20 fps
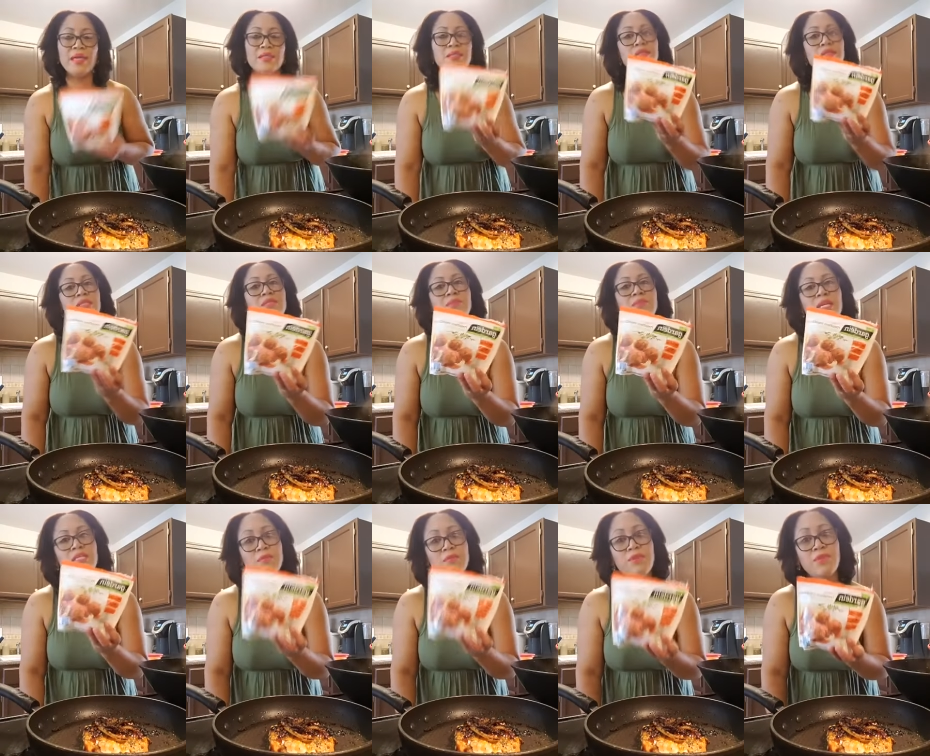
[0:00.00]
So this
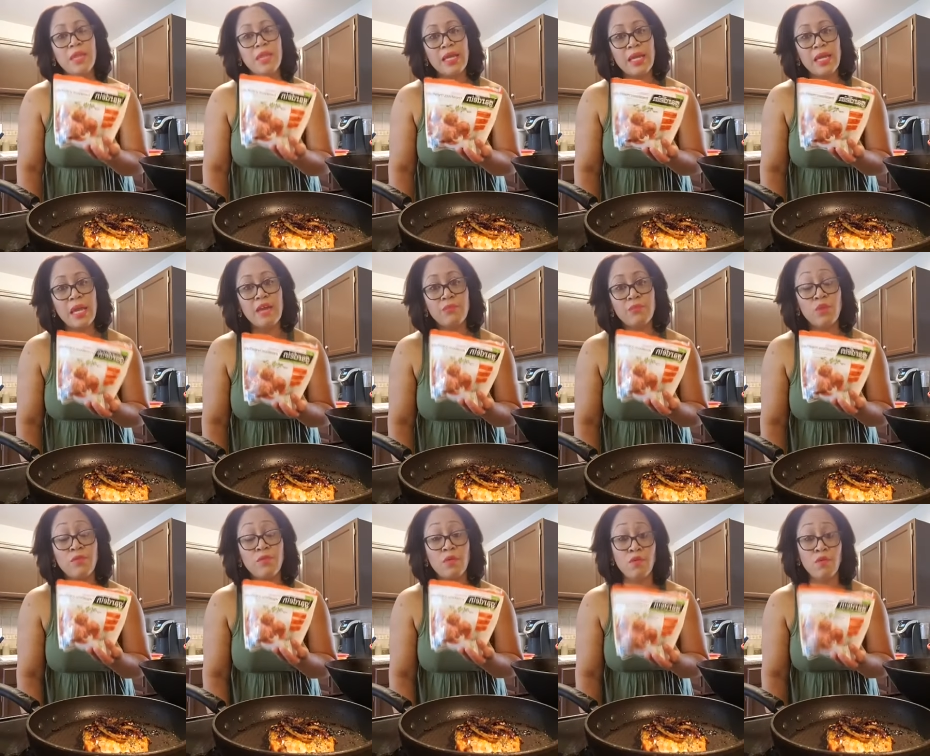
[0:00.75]
makes me feel like I have
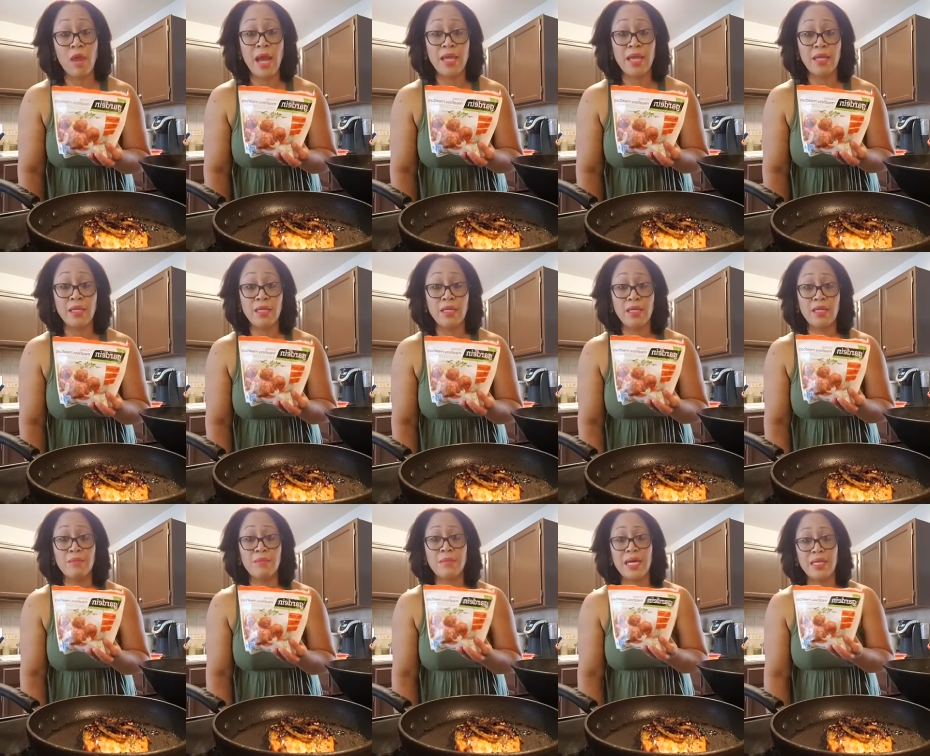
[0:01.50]
more variety
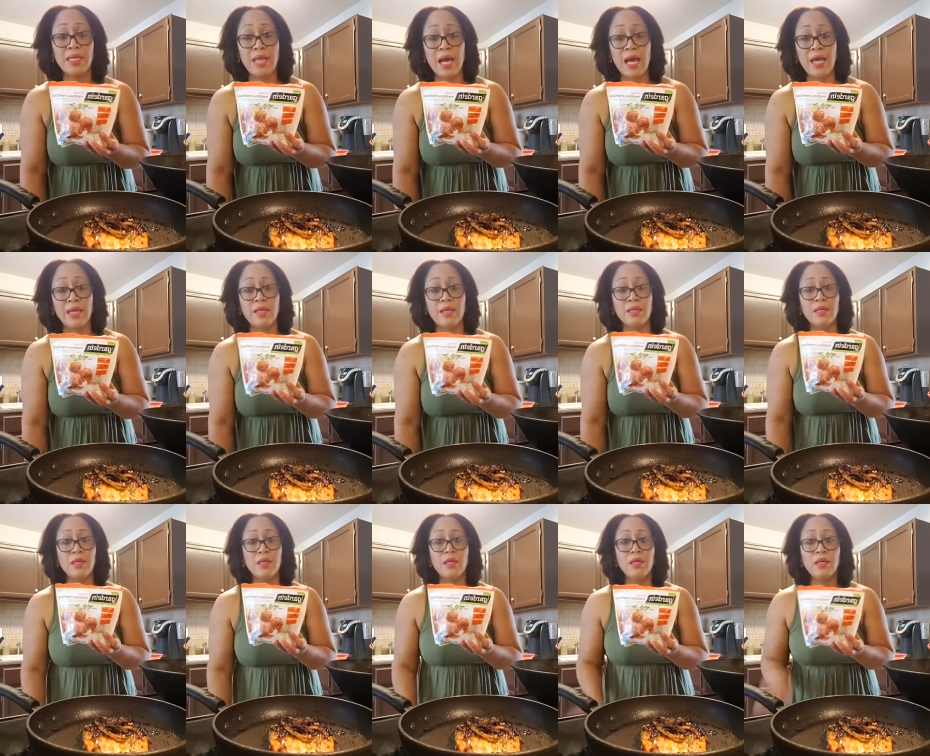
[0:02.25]
in my diet.
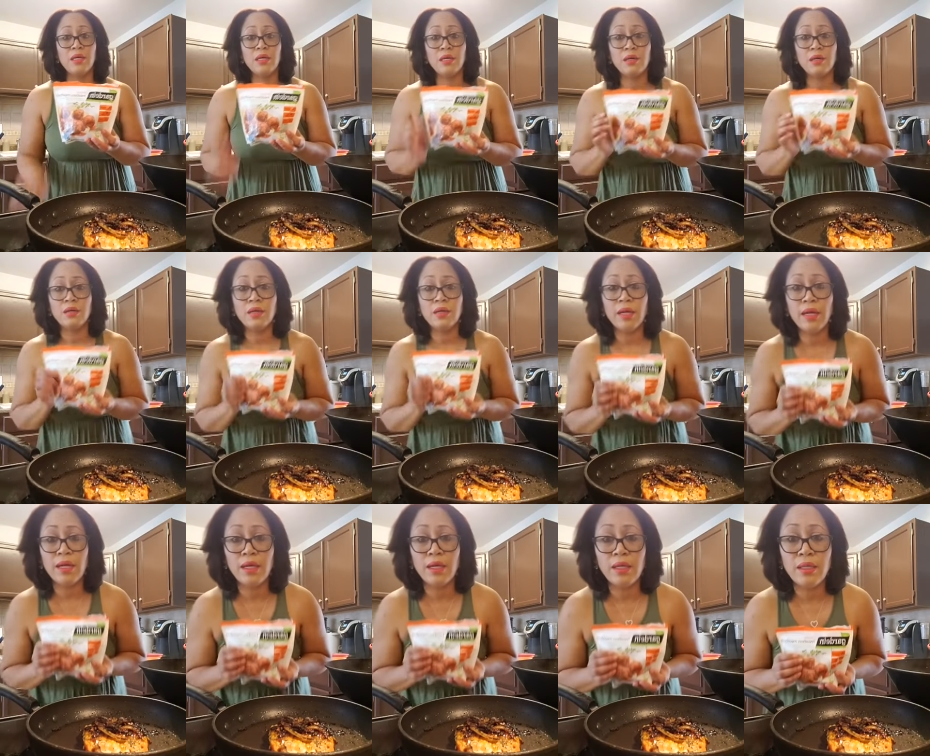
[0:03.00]

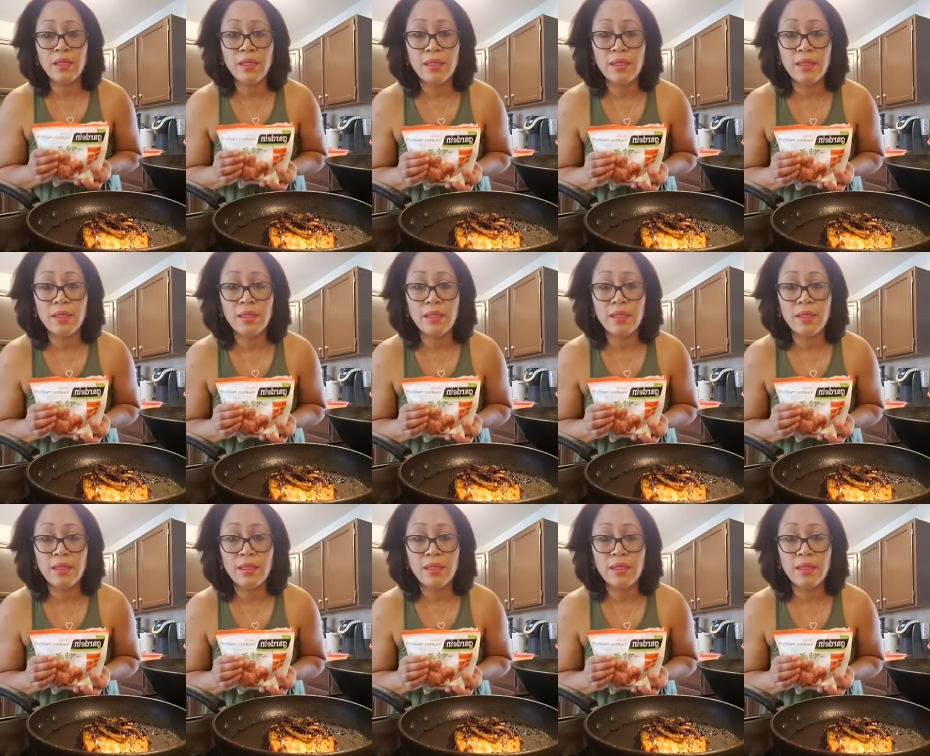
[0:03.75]
Okay.